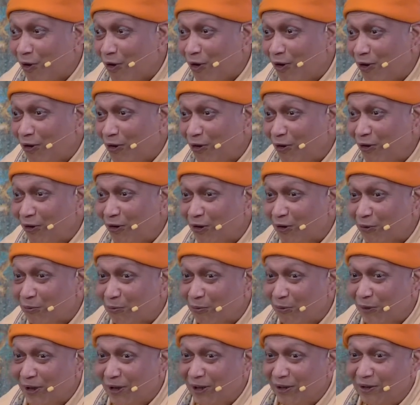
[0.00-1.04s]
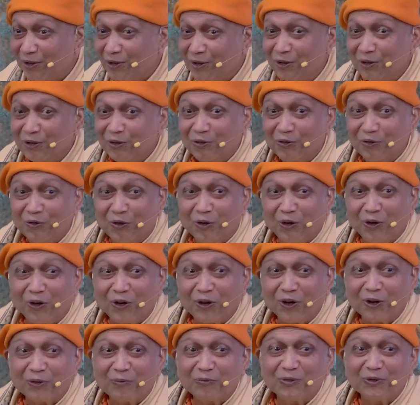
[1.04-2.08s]
small or big
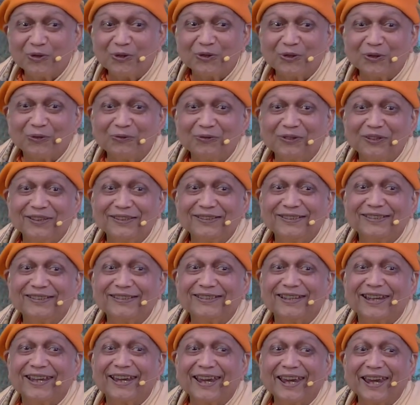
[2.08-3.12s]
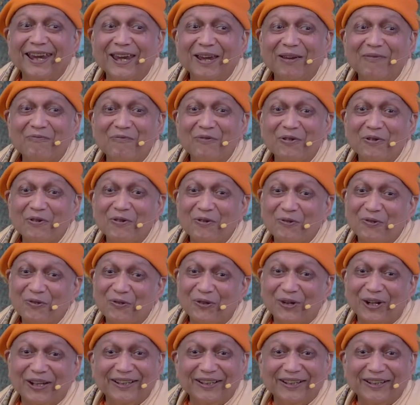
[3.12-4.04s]
forms of the same